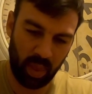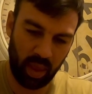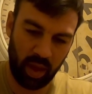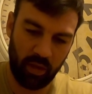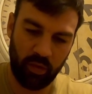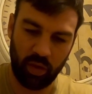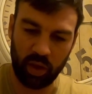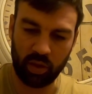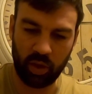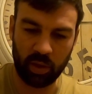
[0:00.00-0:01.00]

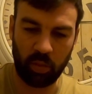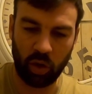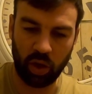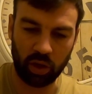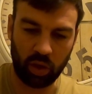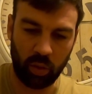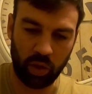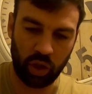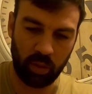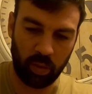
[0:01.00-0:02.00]
It's pointless going
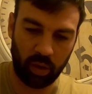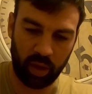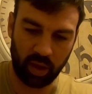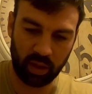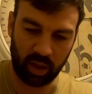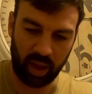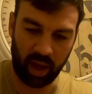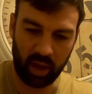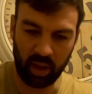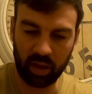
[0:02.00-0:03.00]
cheap on things like
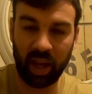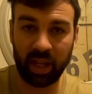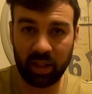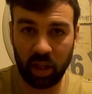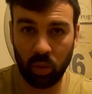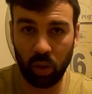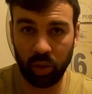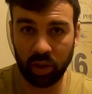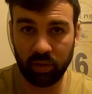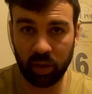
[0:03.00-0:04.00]
that. Last thing you want
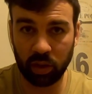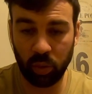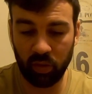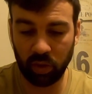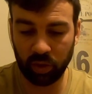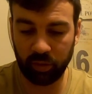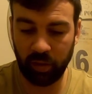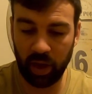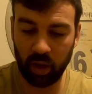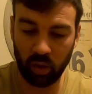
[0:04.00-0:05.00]
is for a swivel to
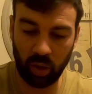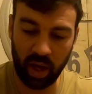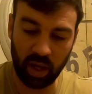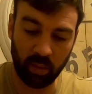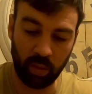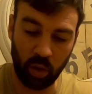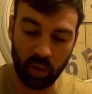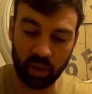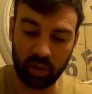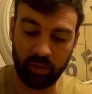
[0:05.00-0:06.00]
fail or any
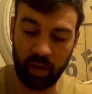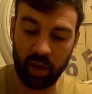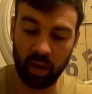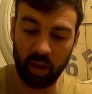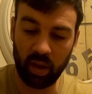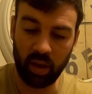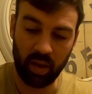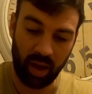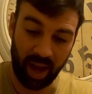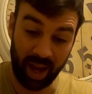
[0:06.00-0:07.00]
components to fail
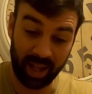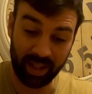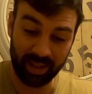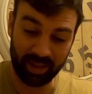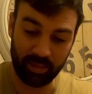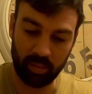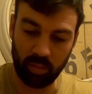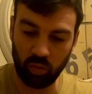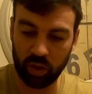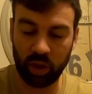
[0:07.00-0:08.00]
and
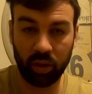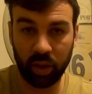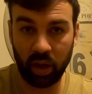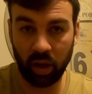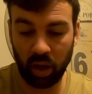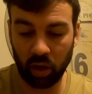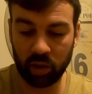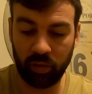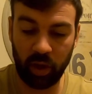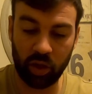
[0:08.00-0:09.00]
result in a lost
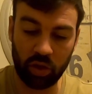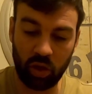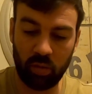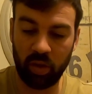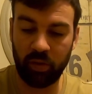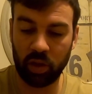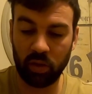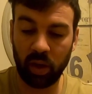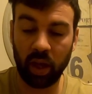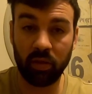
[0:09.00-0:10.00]
fish. Could be a fish of a
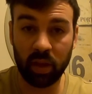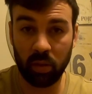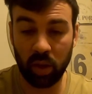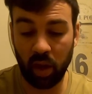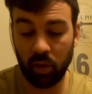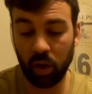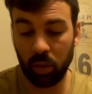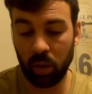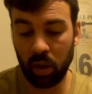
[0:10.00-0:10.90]
lifetime, you never know.